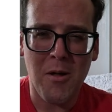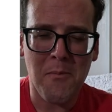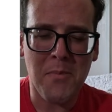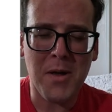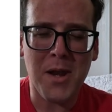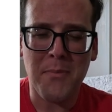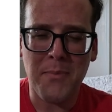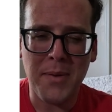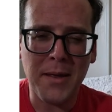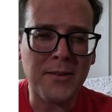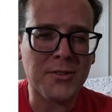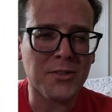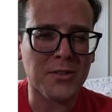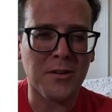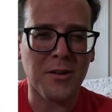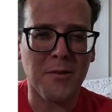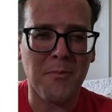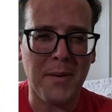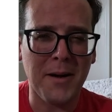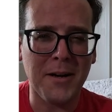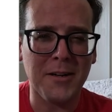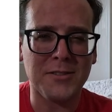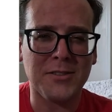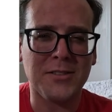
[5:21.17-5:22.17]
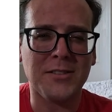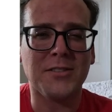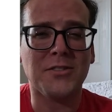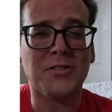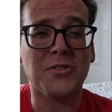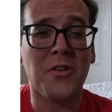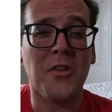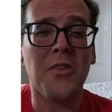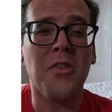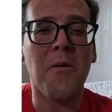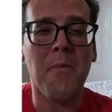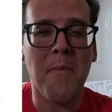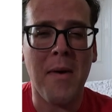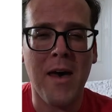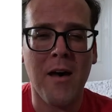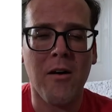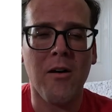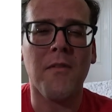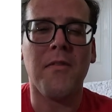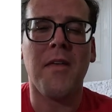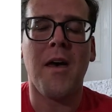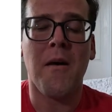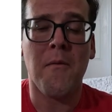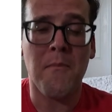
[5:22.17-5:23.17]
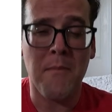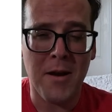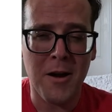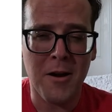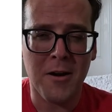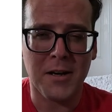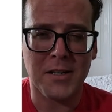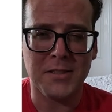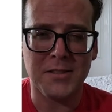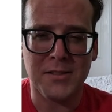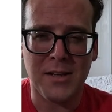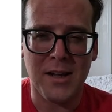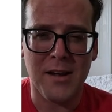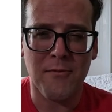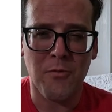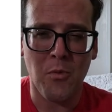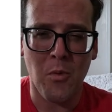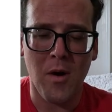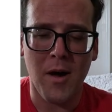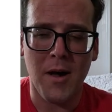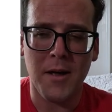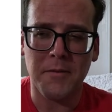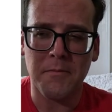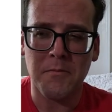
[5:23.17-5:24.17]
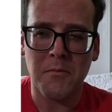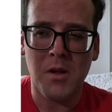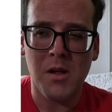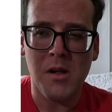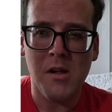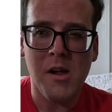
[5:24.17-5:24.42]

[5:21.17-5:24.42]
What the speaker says: but it pales in comparisons to the amount that Americans have won.